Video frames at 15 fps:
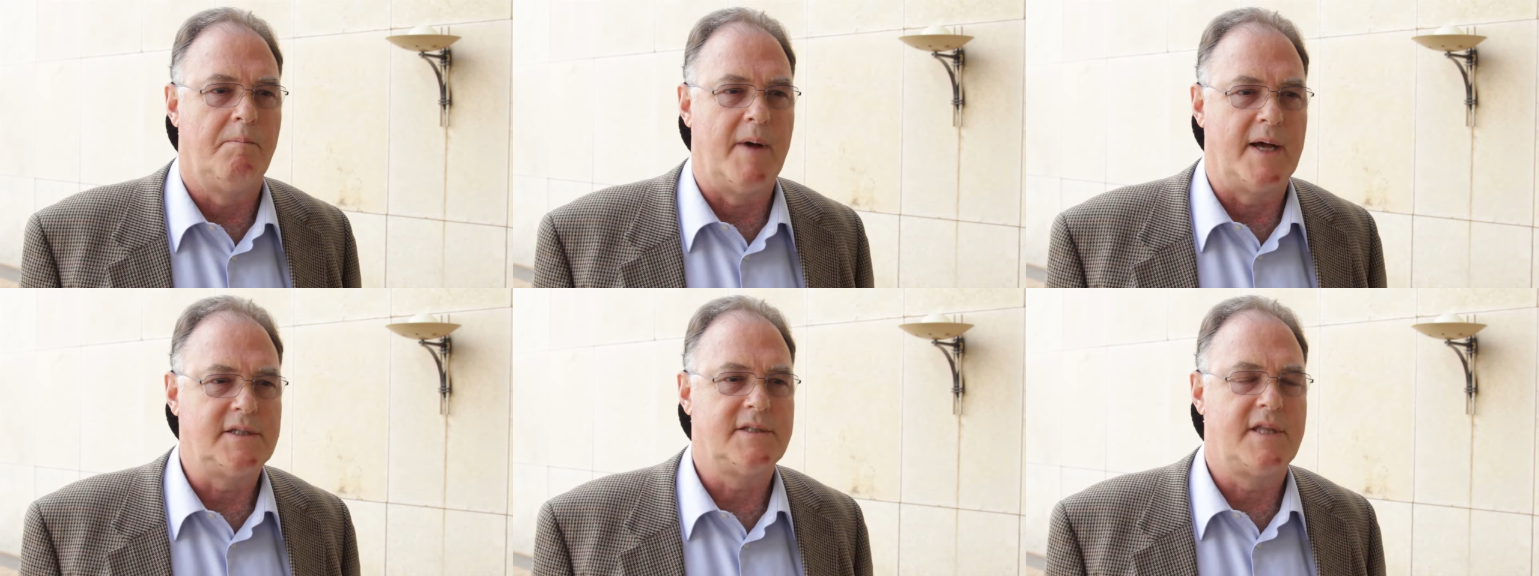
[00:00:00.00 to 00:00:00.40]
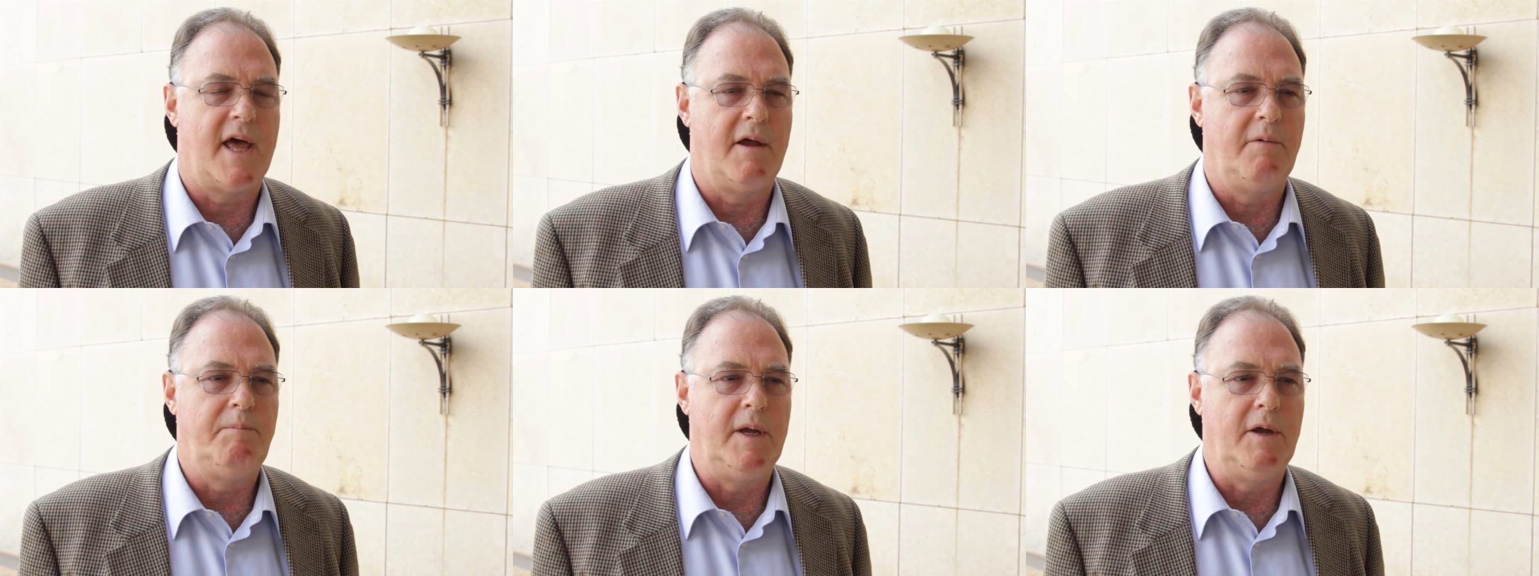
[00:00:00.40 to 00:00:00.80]
must
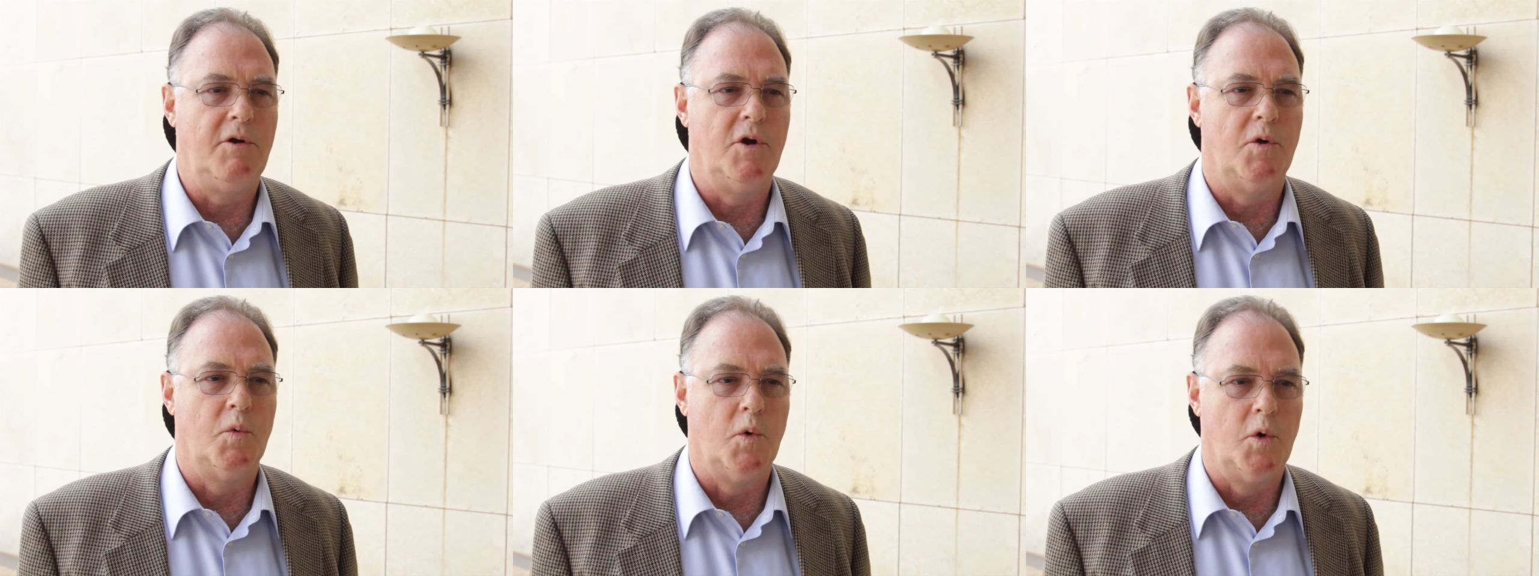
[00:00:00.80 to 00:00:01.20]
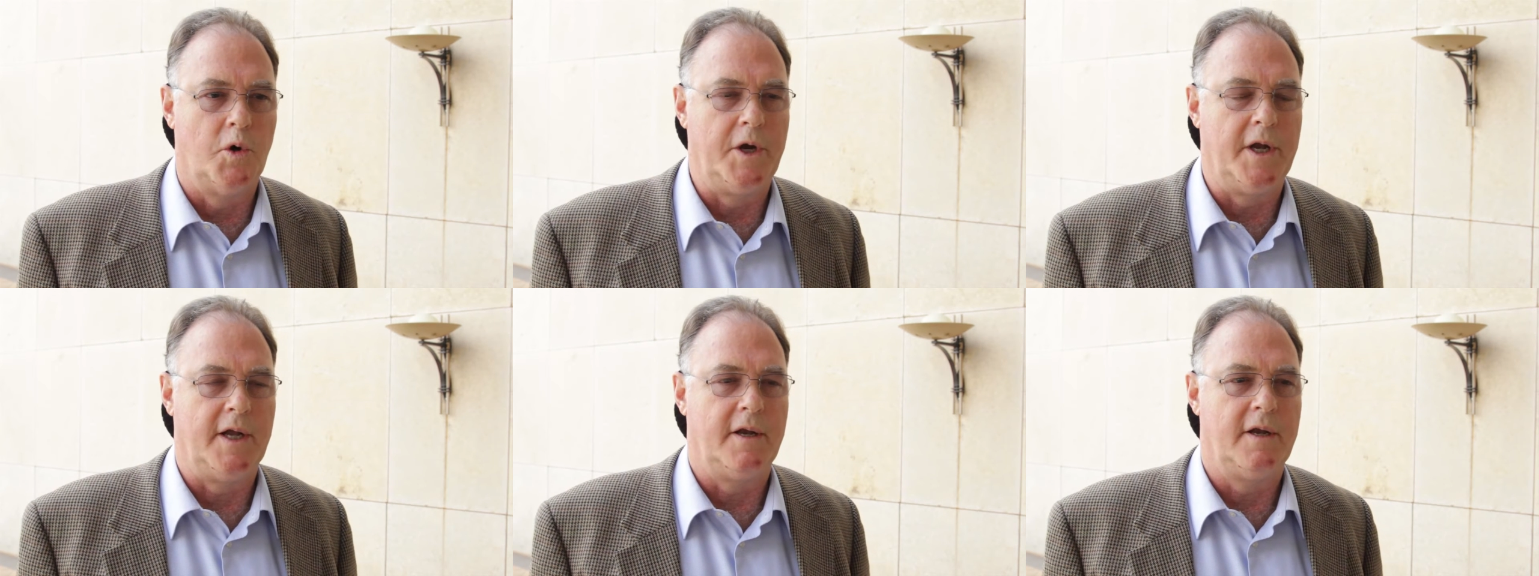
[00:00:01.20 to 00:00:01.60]
they be
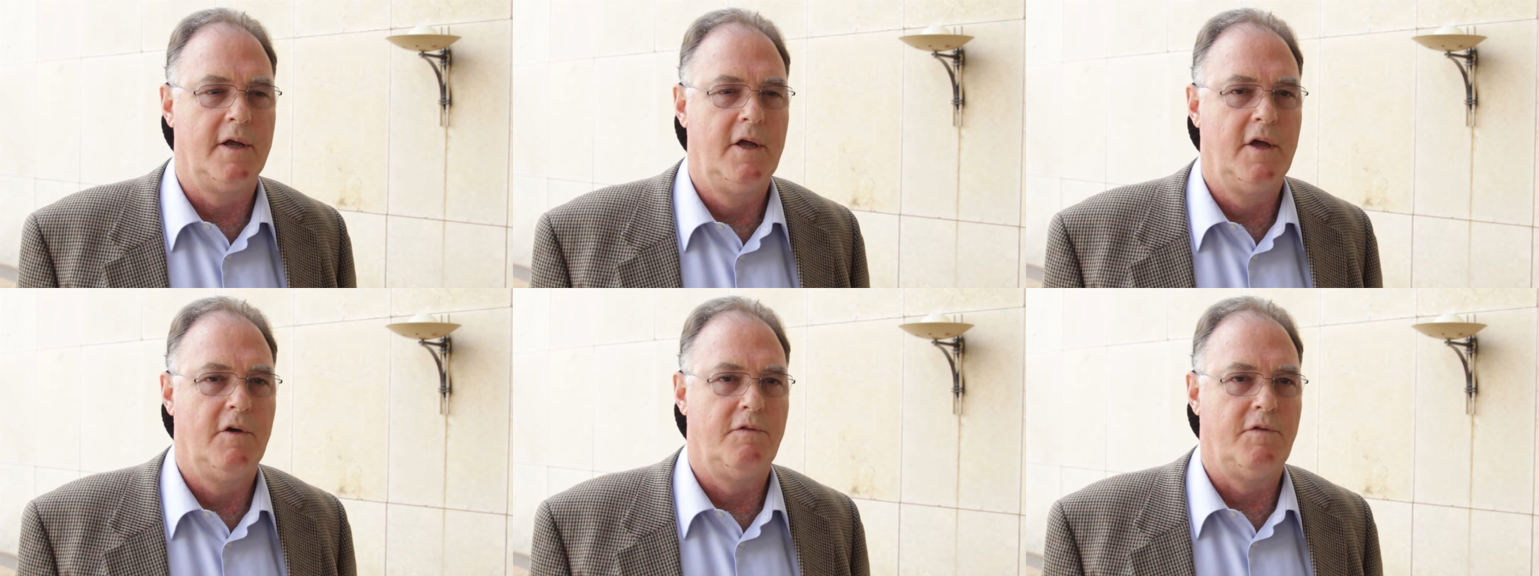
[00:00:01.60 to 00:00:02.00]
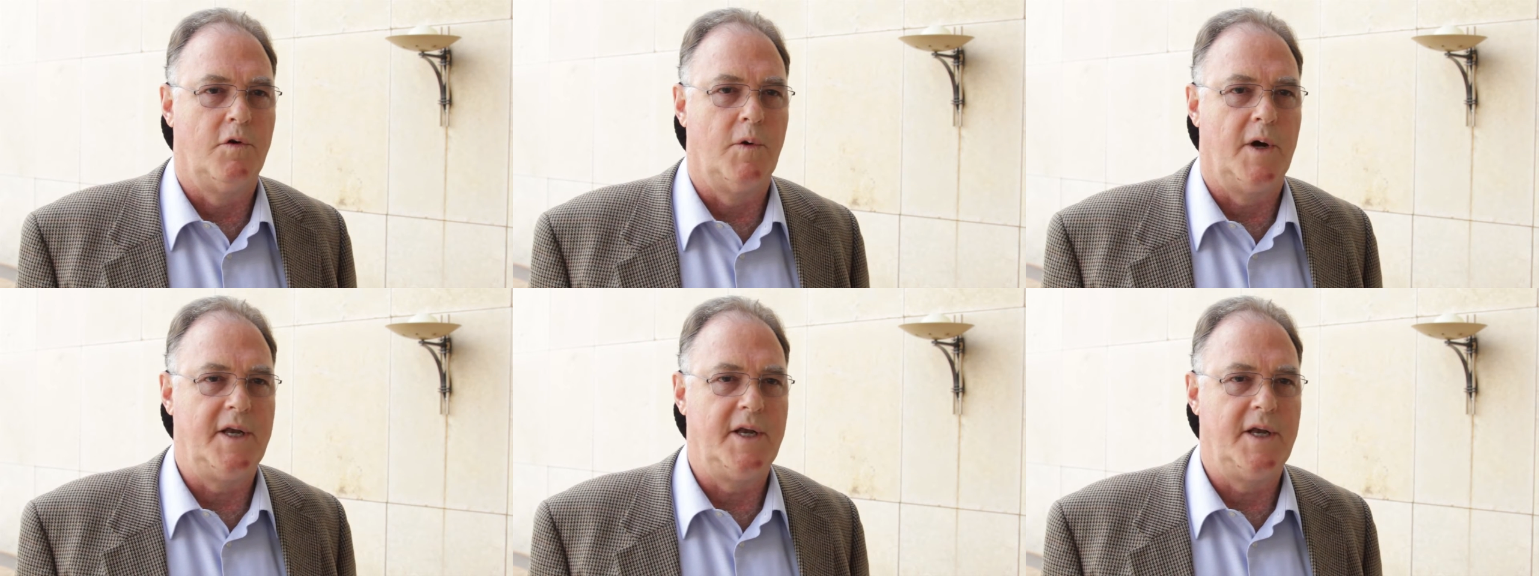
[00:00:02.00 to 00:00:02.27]
rewarded for